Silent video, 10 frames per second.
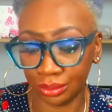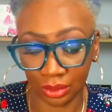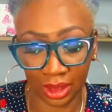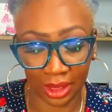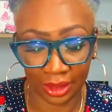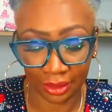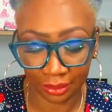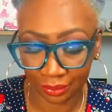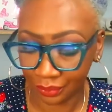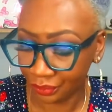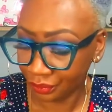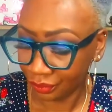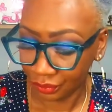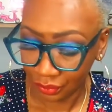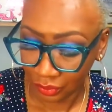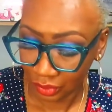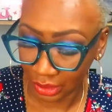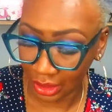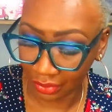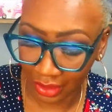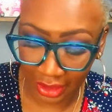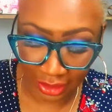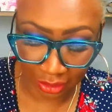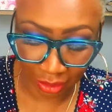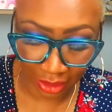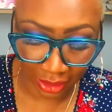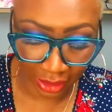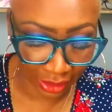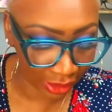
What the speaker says: Okay, got that out of the way,